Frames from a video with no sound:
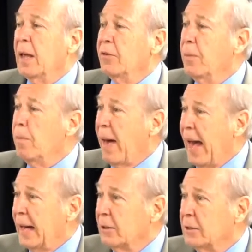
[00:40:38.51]
the
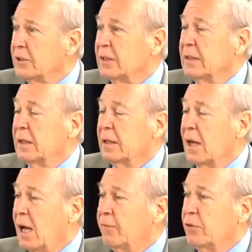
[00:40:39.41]
battles and the
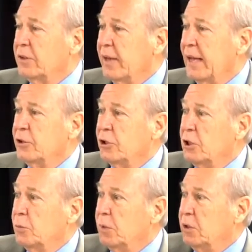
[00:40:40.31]
confrontations
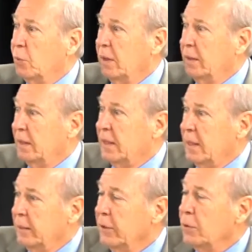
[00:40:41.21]
between the king
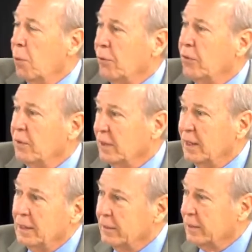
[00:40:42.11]
of the north and the
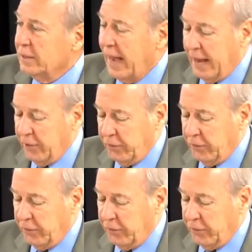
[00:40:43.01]
king of the south.